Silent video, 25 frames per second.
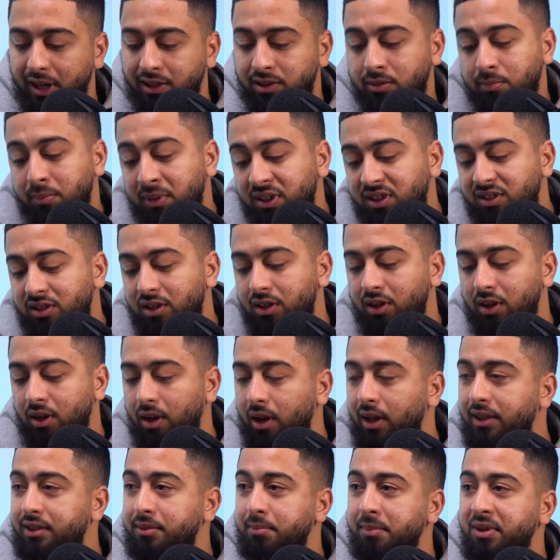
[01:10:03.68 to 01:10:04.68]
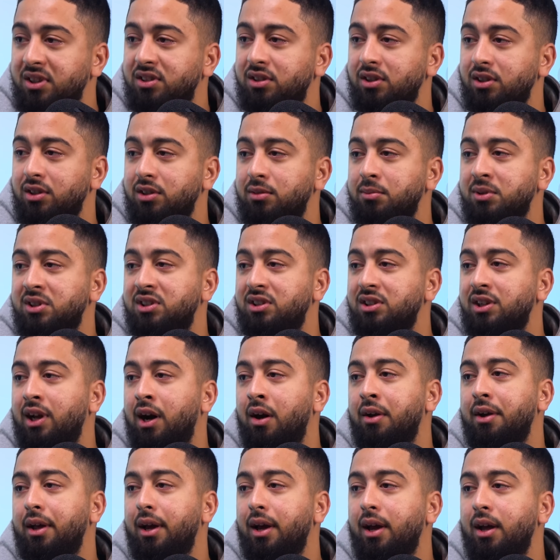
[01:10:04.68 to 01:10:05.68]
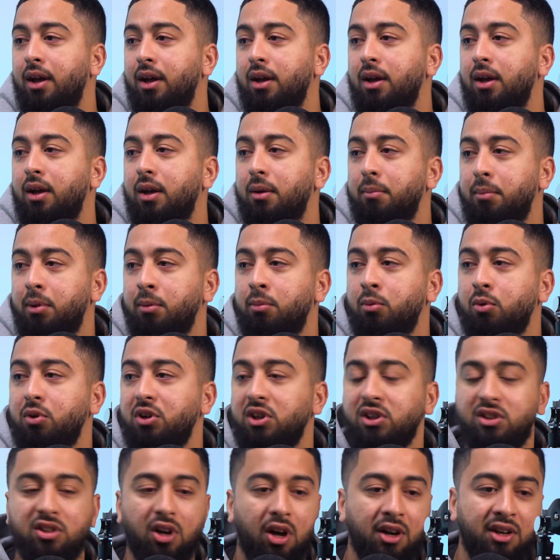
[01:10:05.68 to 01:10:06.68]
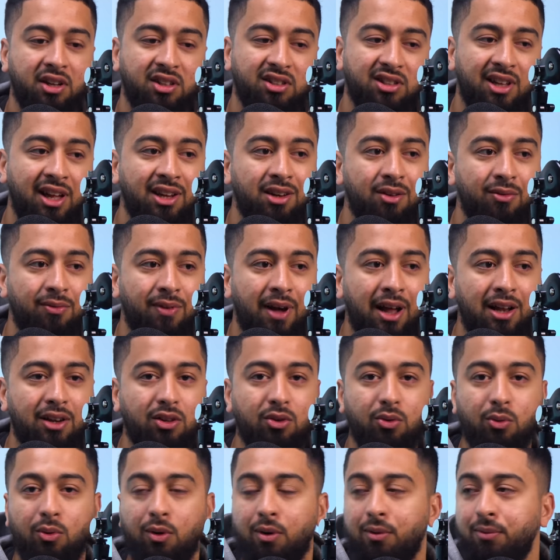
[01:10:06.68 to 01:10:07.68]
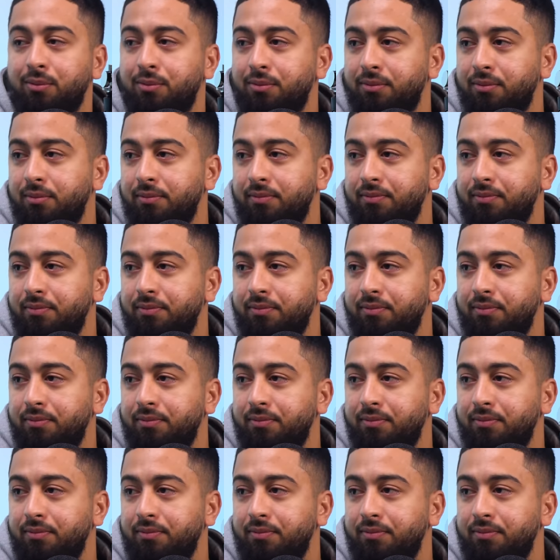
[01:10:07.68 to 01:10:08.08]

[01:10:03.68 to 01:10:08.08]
it's missing, it's missing, it's missing out there. People need to understand the value of